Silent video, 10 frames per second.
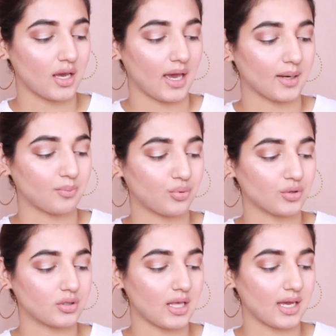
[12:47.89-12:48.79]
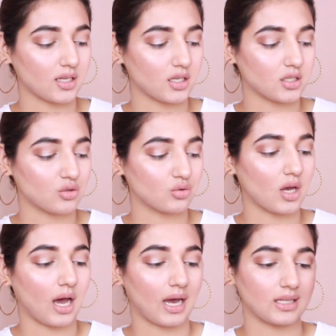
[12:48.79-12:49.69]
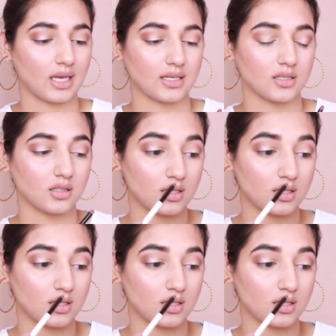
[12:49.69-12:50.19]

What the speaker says: and put that into the highlighter.